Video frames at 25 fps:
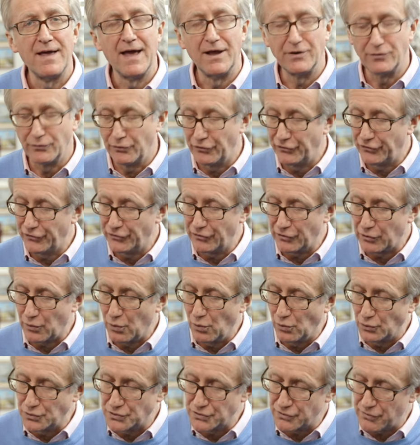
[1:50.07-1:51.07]
and also the
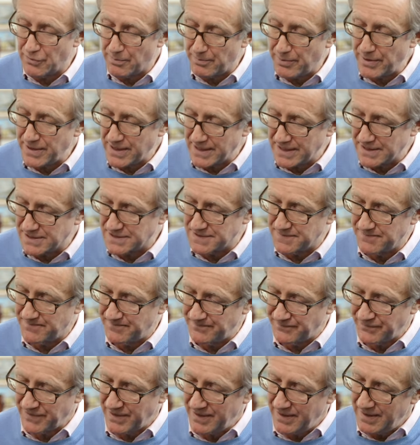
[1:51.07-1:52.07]
quarter repeat.
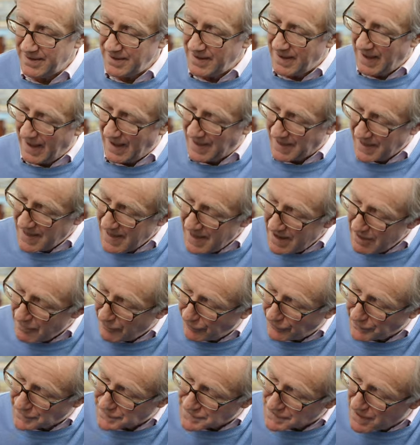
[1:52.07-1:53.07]
And here
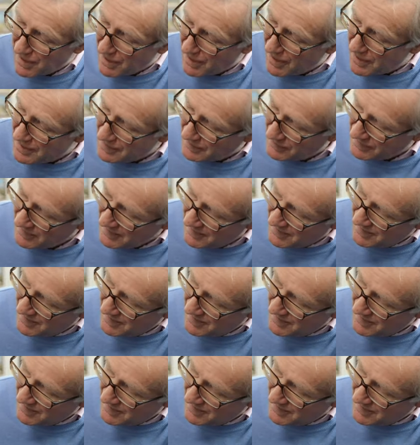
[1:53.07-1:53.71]
on the dial,